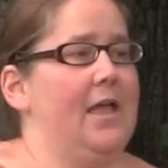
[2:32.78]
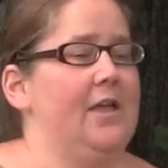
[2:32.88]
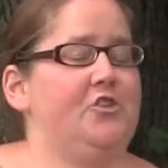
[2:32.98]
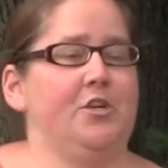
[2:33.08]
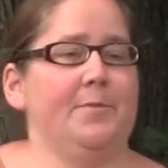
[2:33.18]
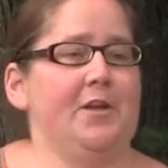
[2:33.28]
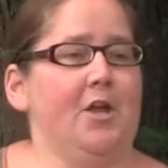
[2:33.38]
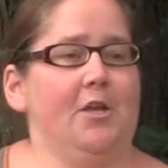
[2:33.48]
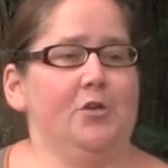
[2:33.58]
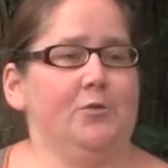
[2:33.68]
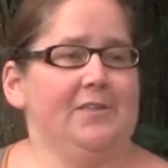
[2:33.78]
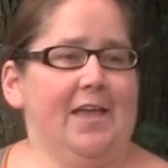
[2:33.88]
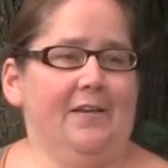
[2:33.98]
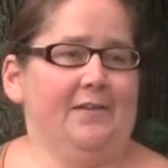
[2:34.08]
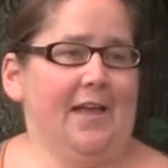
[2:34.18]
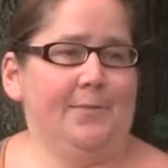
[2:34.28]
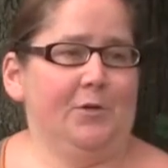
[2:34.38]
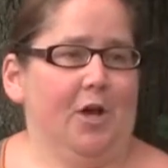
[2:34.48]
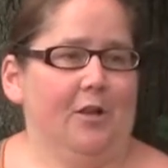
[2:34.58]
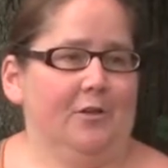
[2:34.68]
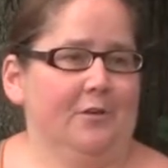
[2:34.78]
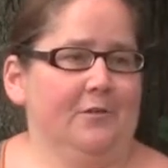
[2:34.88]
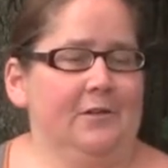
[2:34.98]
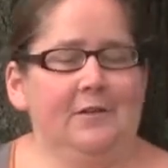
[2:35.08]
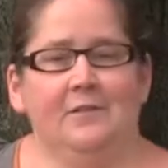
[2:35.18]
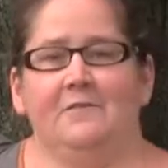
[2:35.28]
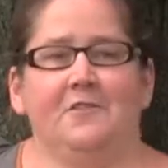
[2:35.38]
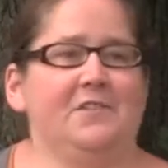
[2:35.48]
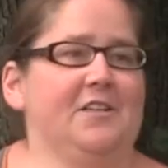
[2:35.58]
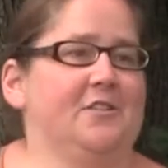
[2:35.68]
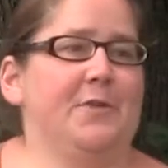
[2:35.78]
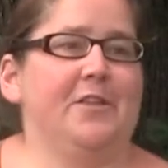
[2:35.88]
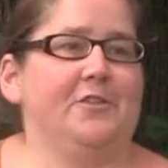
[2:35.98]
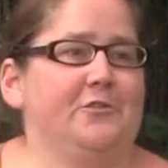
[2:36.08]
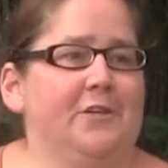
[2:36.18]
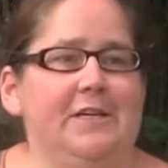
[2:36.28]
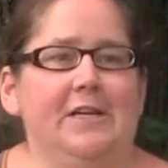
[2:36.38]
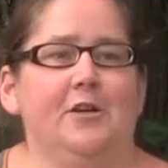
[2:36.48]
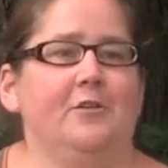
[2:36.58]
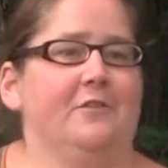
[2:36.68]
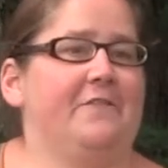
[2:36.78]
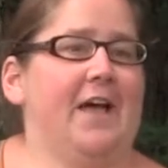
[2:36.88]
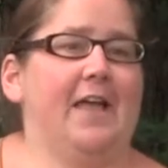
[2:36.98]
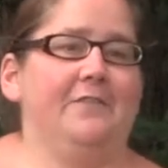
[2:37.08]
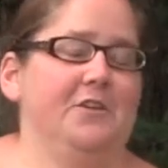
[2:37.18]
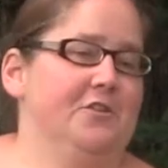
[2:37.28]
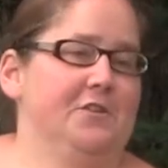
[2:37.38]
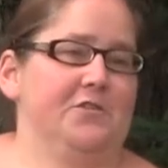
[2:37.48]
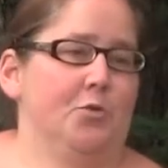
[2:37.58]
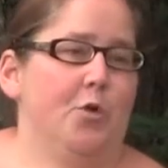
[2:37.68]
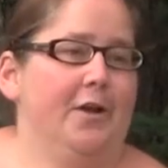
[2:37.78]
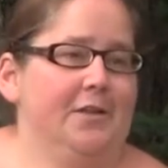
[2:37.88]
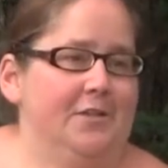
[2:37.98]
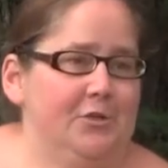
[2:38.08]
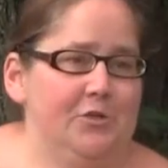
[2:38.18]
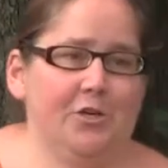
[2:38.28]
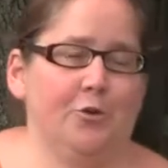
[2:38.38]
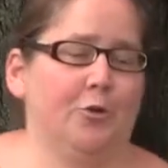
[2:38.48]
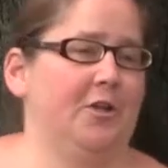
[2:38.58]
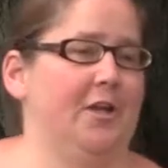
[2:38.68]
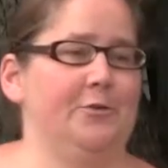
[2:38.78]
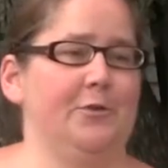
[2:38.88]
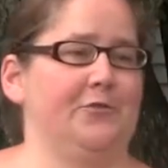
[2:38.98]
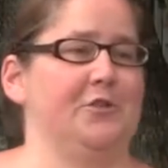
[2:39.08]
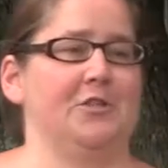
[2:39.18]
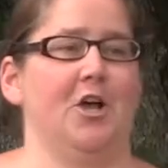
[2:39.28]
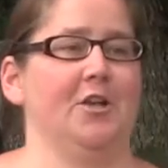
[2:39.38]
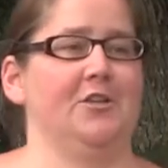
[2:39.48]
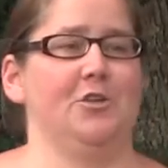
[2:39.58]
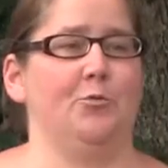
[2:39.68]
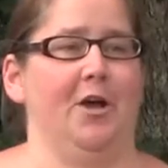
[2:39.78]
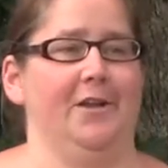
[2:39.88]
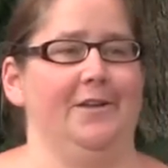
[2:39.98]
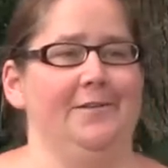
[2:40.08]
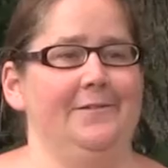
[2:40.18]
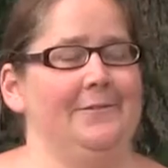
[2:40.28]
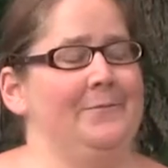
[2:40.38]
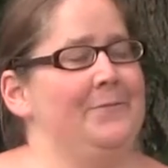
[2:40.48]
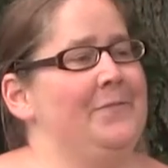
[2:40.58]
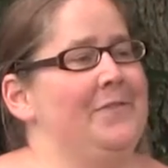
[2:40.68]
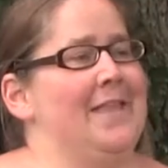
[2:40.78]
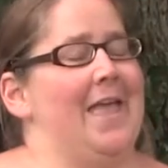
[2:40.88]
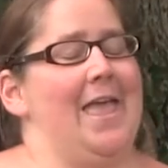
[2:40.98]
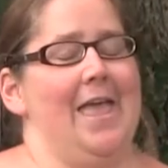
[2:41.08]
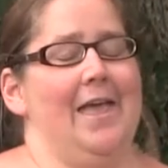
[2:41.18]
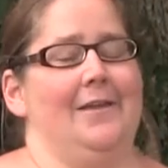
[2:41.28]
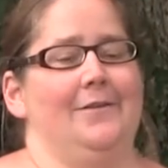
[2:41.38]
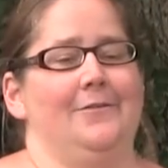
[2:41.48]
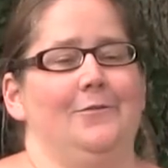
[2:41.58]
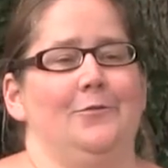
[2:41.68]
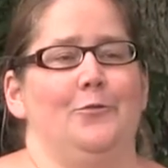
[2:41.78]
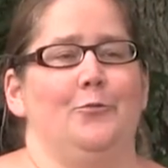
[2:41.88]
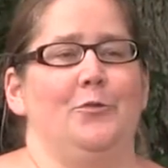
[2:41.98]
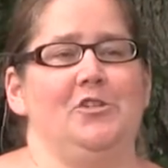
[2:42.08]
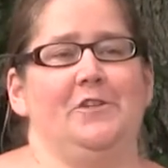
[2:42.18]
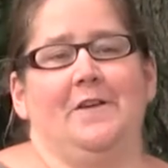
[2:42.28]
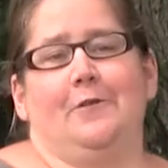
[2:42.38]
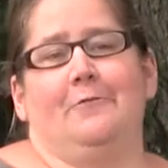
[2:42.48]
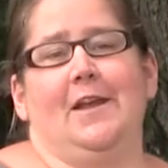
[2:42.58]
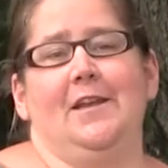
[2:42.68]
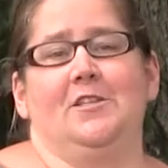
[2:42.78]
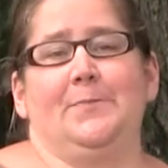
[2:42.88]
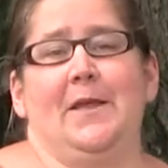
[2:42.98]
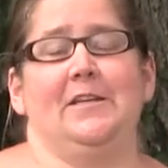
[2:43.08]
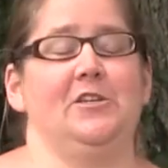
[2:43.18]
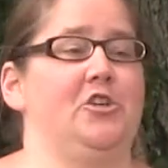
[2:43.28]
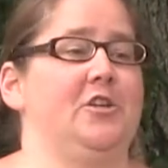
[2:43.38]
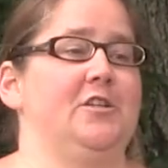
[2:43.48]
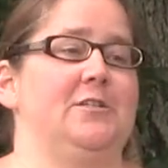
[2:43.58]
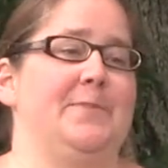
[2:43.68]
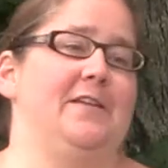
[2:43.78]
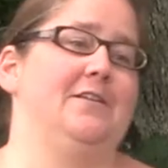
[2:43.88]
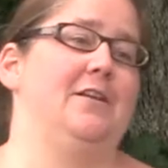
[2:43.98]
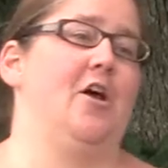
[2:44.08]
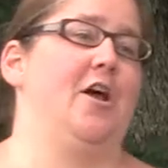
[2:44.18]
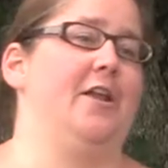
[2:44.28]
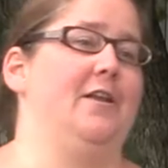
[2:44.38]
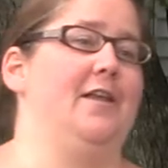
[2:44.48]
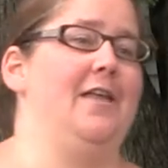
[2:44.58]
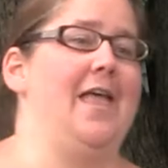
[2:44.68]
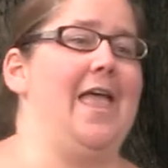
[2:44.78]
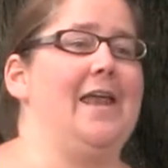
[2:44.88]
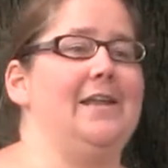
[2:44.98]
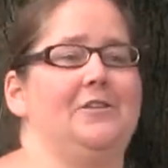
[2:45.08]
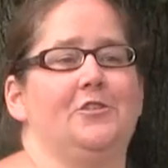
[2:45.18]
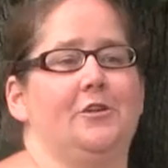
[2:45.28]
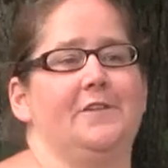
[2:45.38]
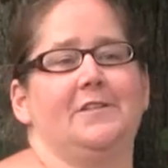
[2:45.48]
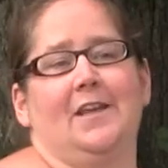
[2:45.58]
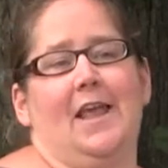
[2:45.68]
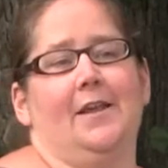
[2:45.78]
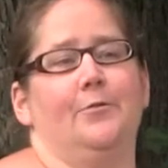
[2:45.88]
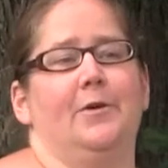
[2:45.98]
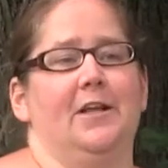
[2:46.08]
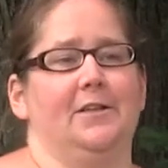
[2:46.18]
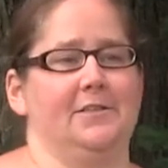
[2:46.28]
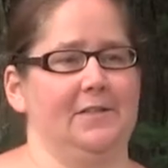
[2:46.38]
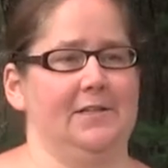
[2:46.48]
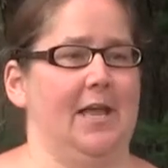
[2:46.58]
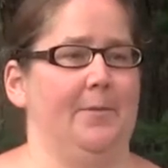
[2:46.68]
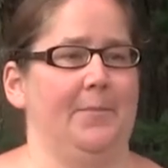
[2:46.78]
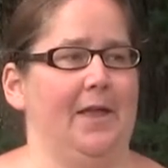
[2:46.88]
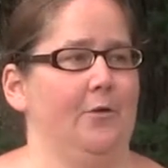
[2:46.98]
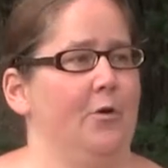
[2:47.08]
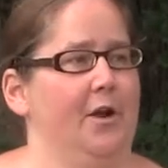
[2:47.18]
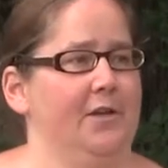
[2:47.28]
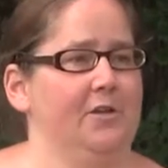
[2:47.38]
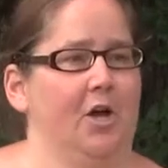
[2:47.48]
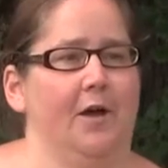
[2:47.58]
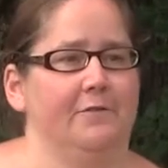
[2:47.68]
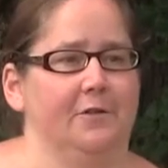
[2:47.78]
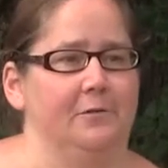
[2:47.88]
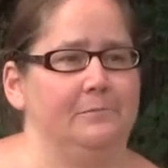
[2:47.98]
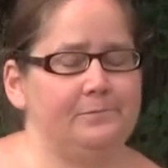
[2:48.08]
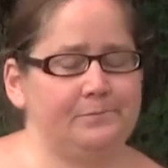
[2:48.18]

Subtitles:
and she might not use that time dollar for 6 months or a year or 5 years if she wanted to. She could hold on to it for as long as she wanted, and when she felt ready to spend it, she could spend it on any service that anyone else in the time bank wanted to offer.